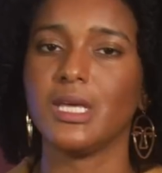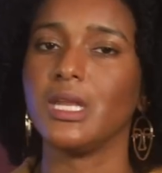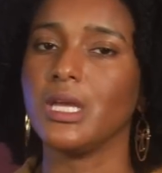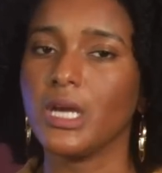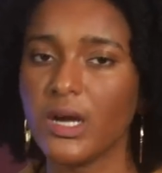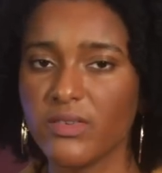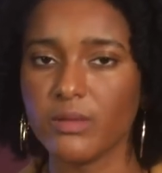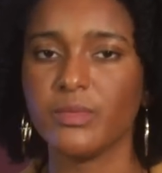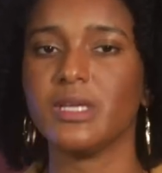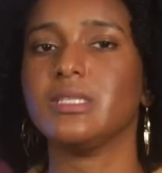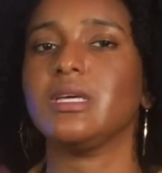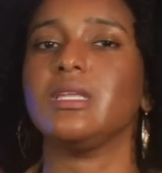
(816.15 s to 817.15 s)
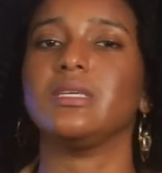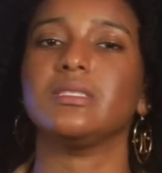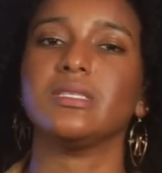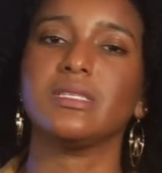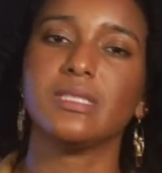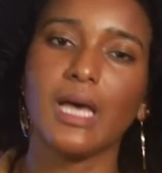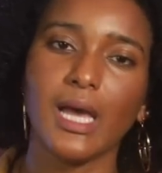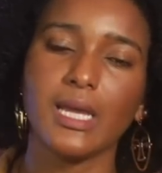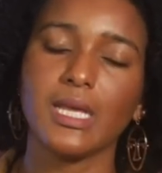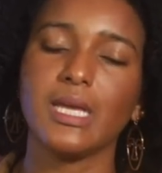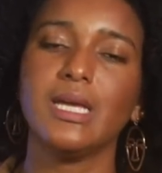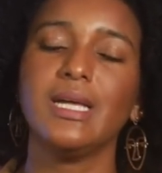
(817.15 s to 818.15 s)
in government and in
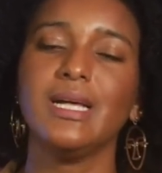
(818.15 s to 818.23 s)
society